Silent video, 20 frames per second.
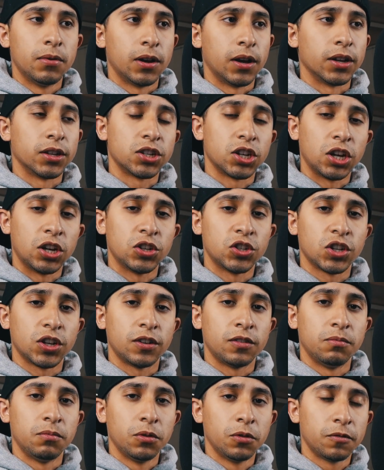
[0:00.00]
uh, change
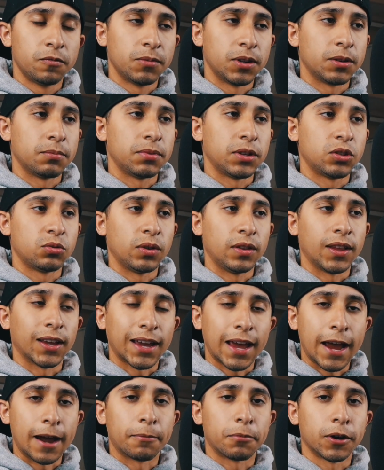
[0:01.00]
in movement between the
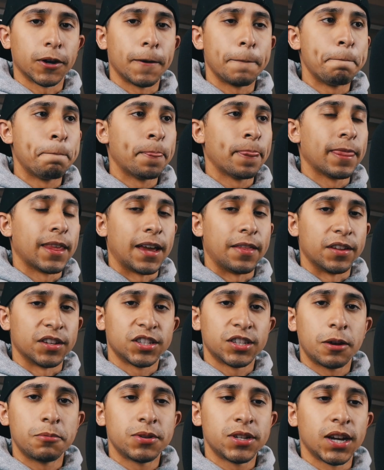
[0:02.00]
camera and the
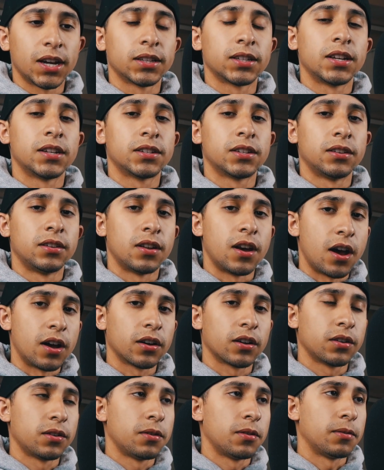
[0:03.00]
subject is
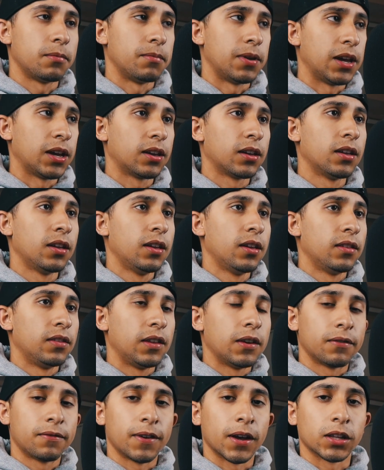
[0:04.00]
not going to make
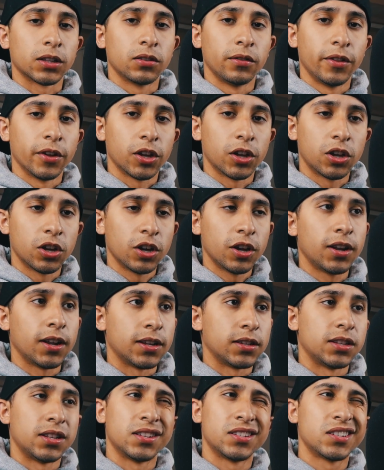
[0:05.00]
the effect look good
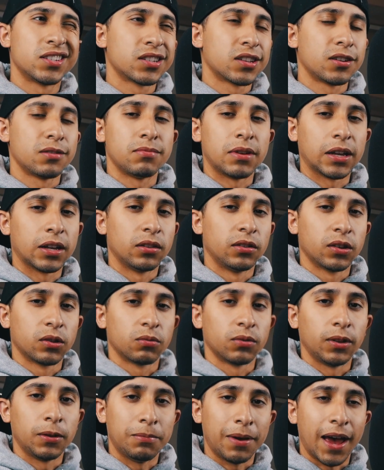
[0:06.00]
and it's just going to make it
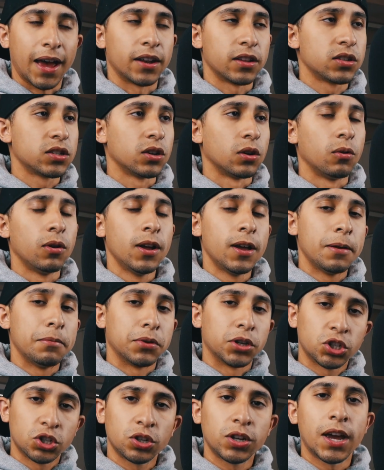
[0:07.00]
look really bad. So
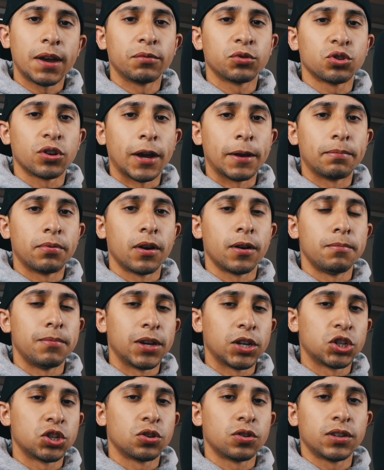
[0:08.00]
make sure you have a tripod,
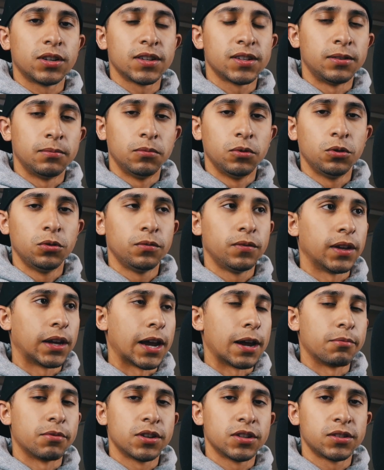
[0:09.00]
make sure it doesn't move, the
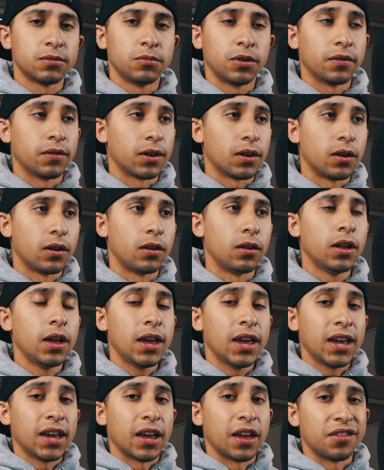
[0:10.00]
camera doesn't move at all,
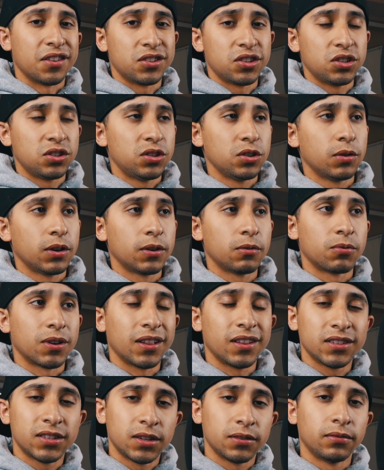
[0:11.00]
and that you do it
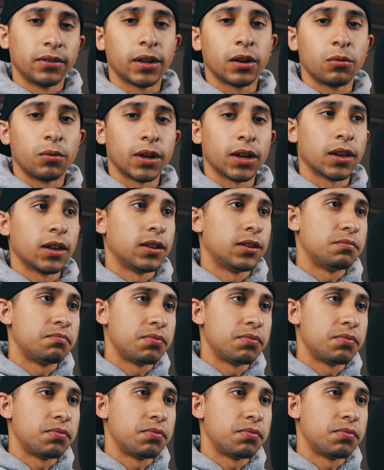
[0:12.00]
relatively quick